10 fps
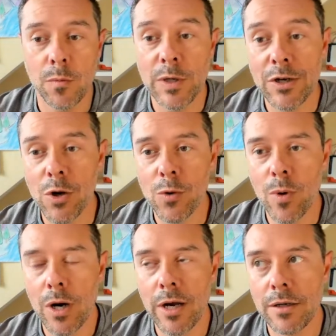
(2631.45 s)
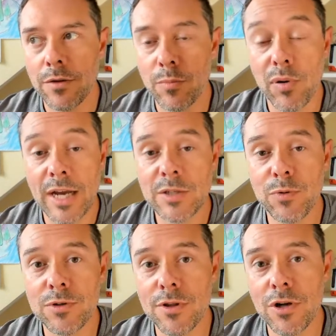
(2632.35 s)
We know what the
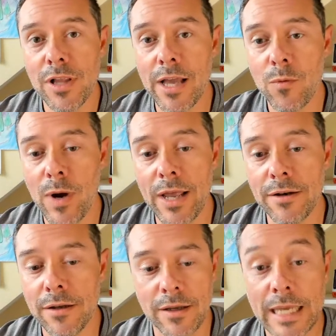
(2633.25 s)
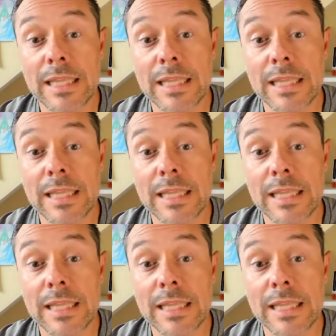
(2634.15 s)
prize pools look like when